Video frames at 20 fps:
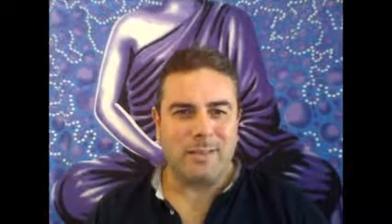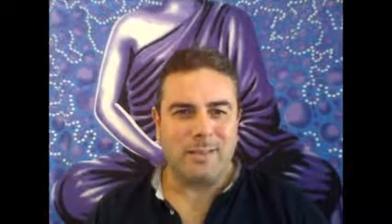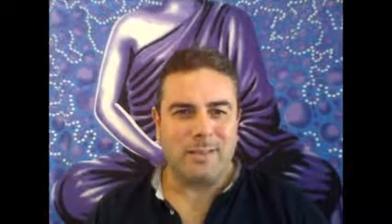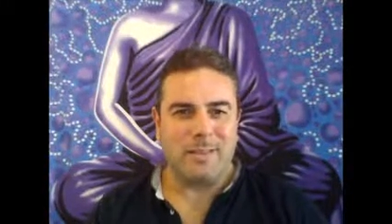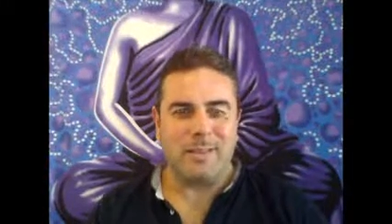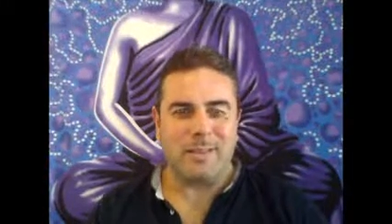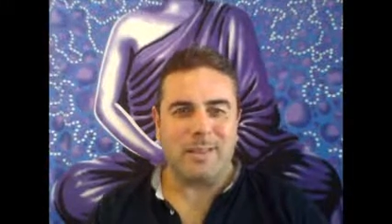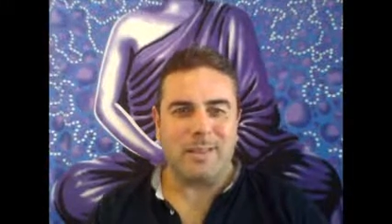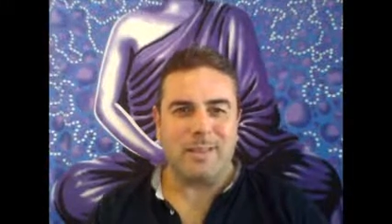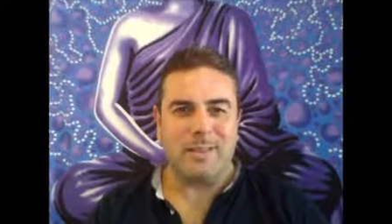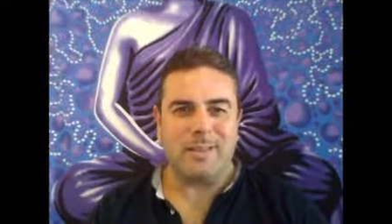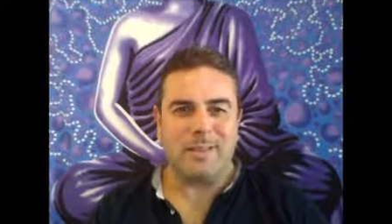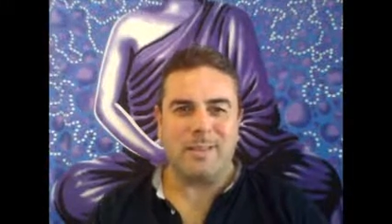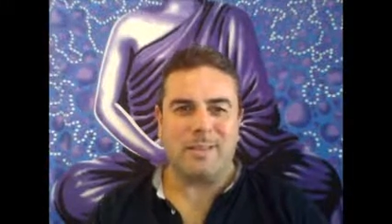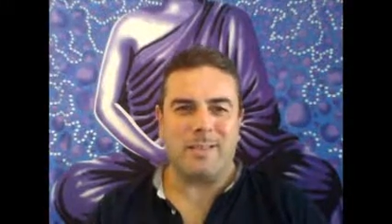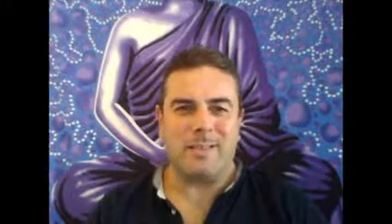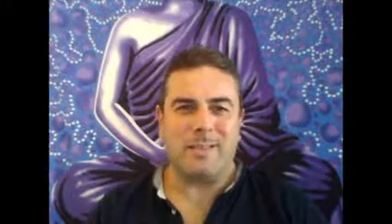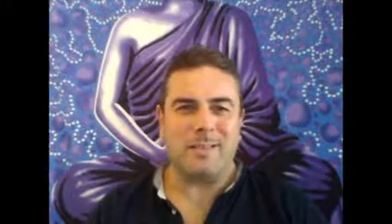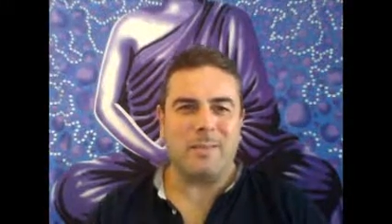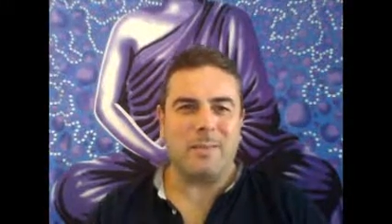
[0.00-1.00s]
to, the,
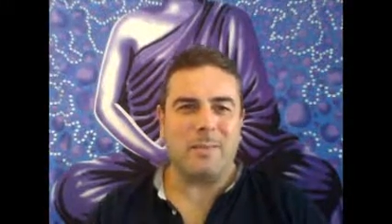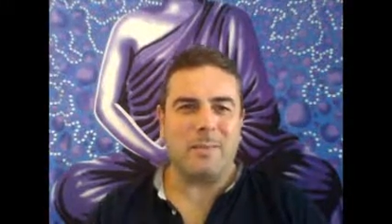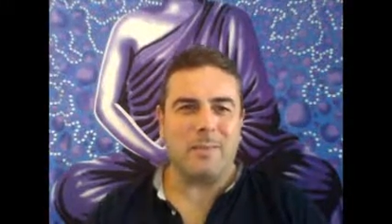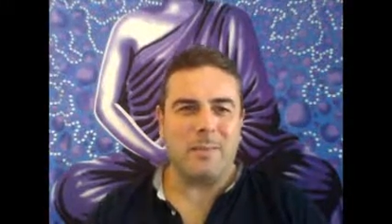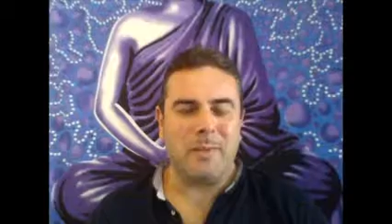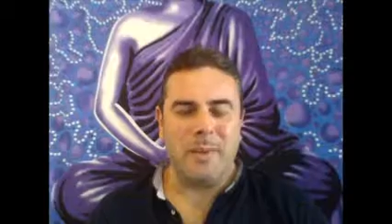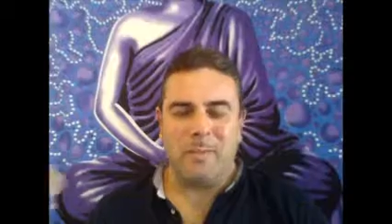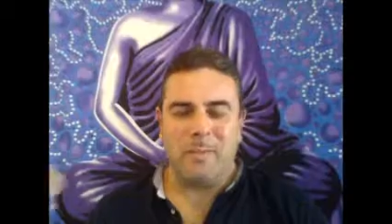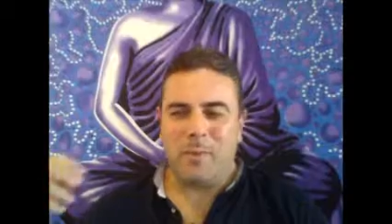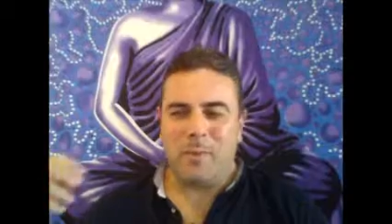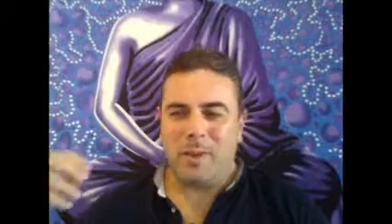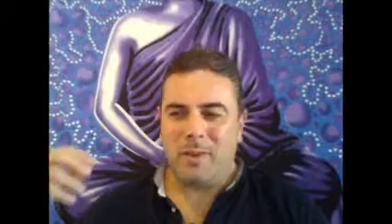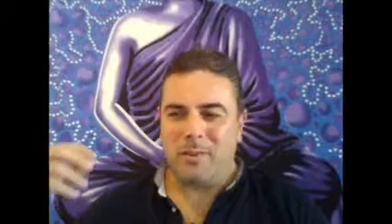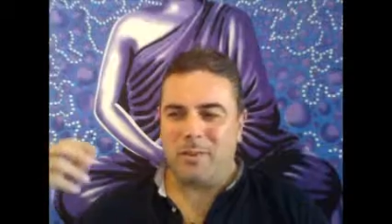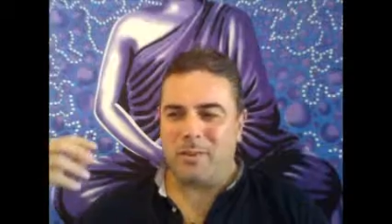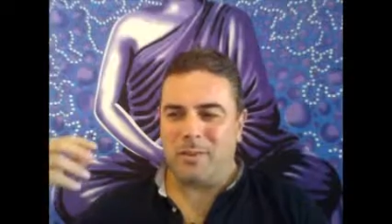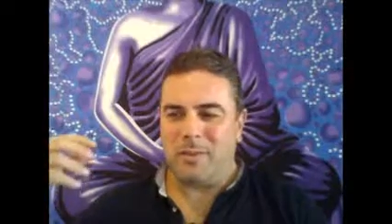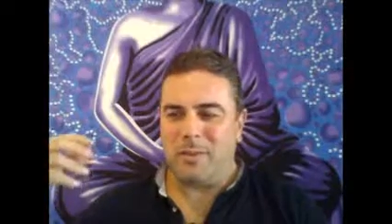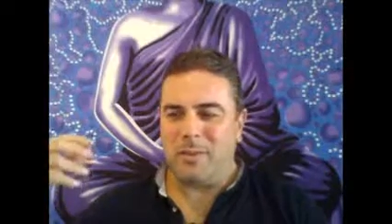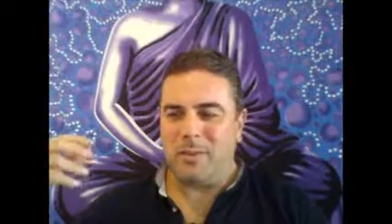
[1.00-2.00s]
to, to,
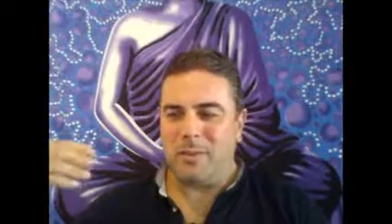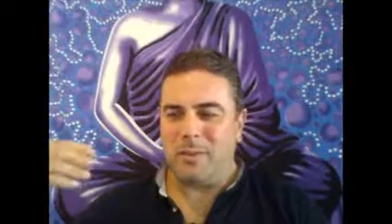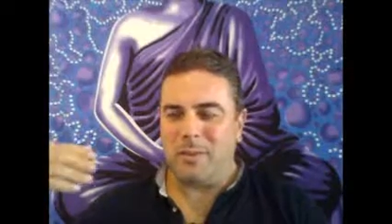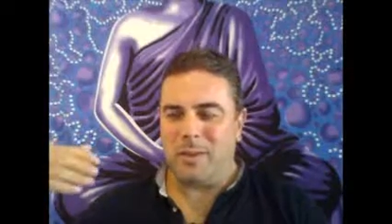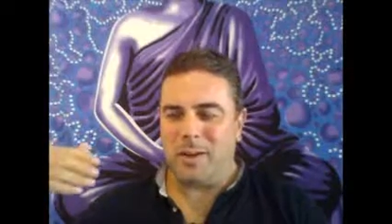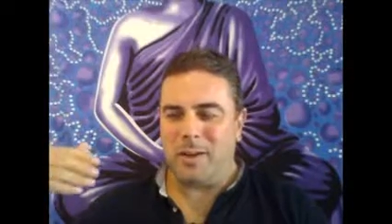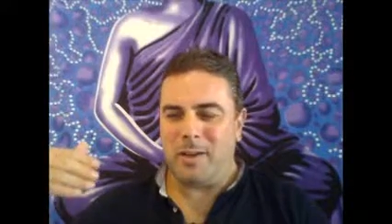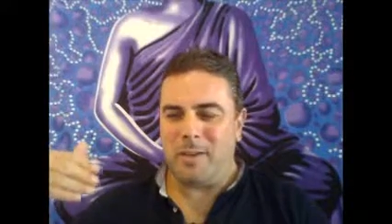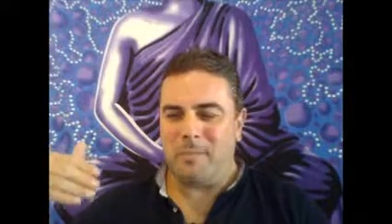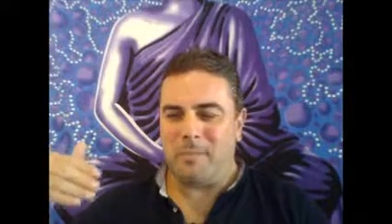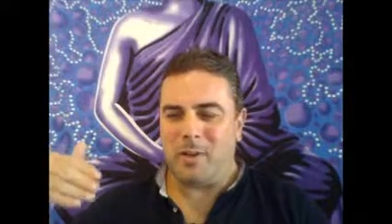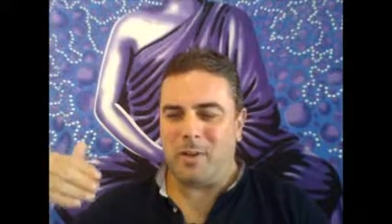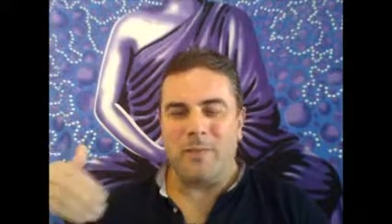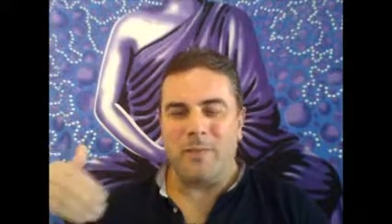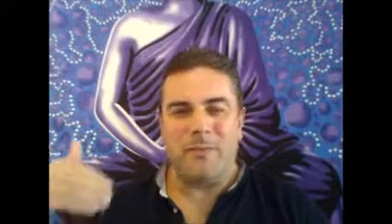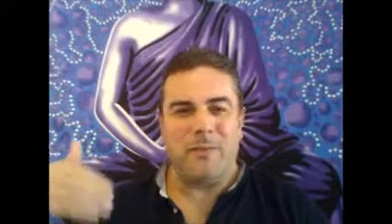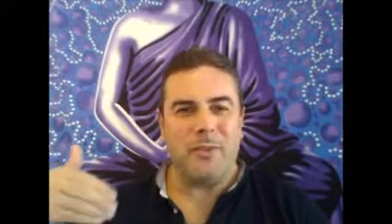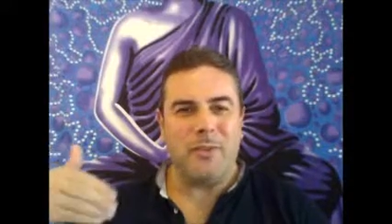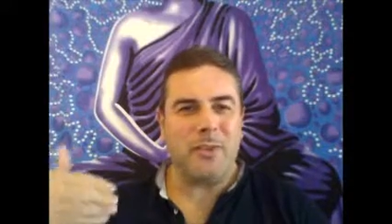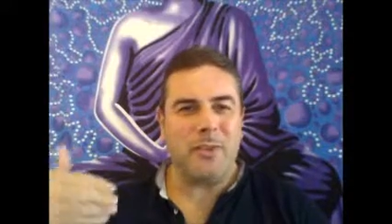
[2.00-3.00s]
to um,
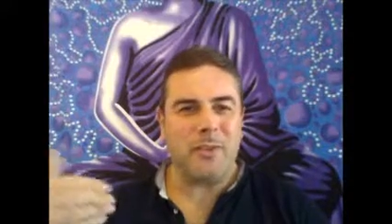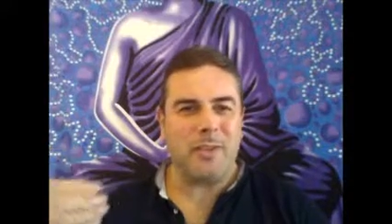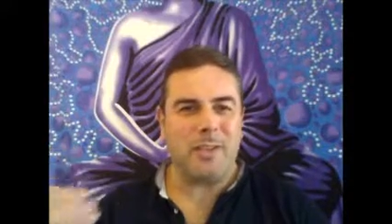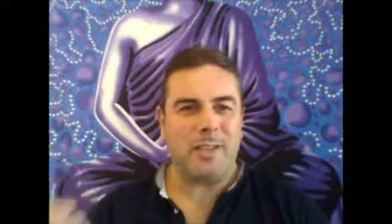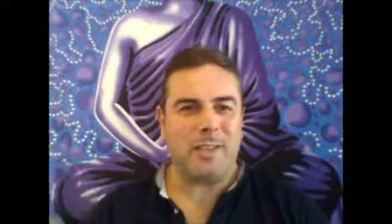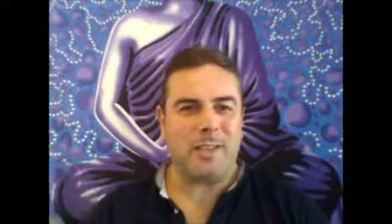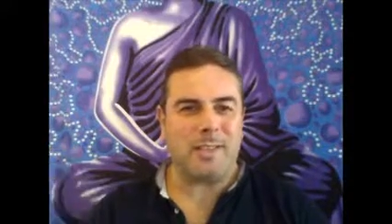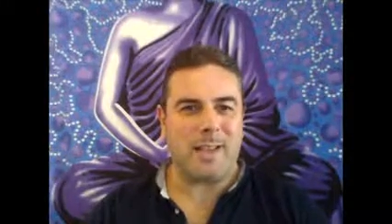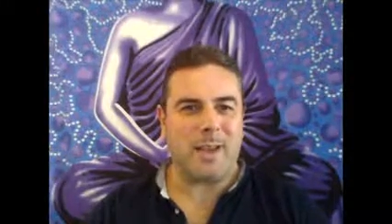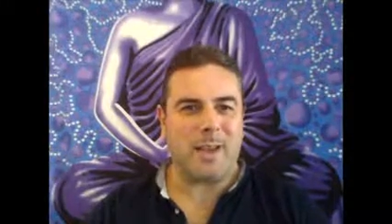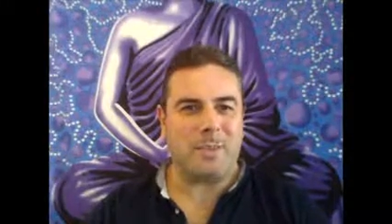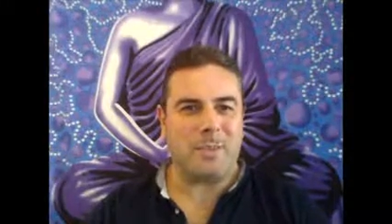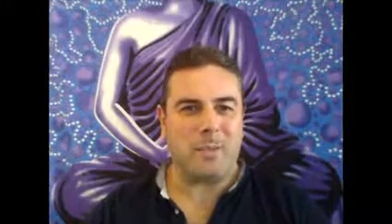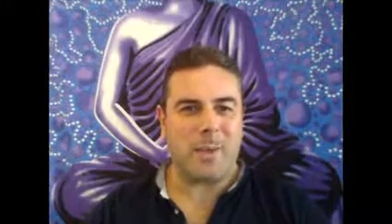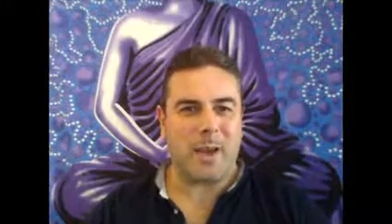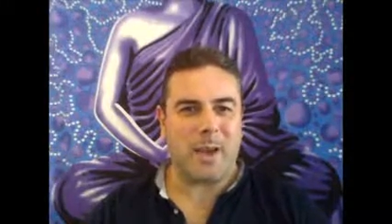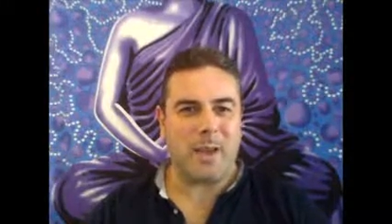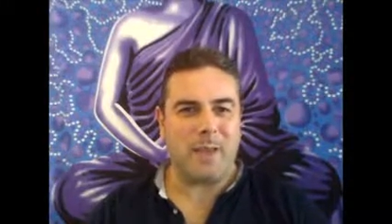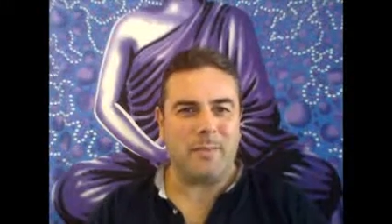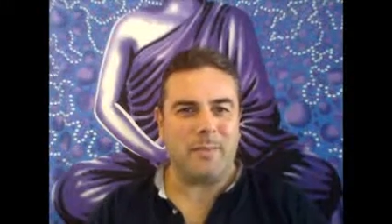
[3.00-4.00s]
convert these sound
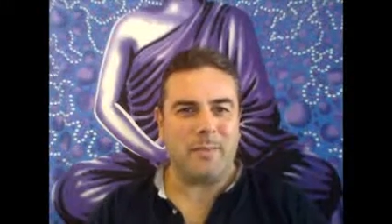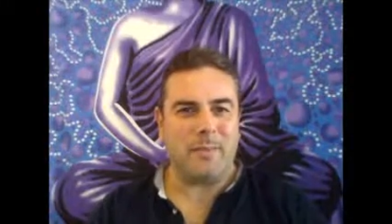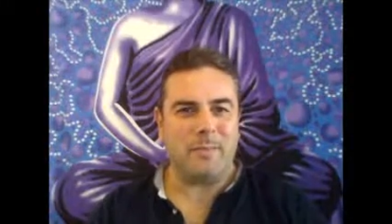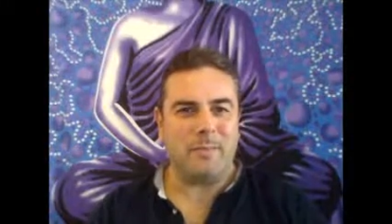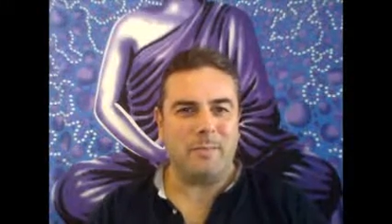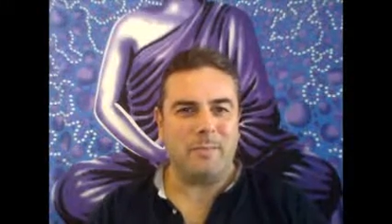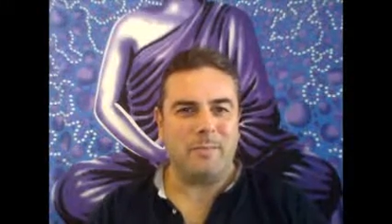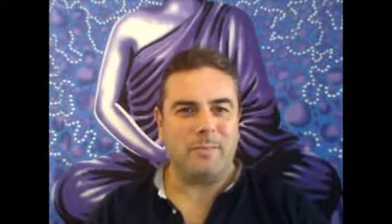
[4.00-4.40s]
waves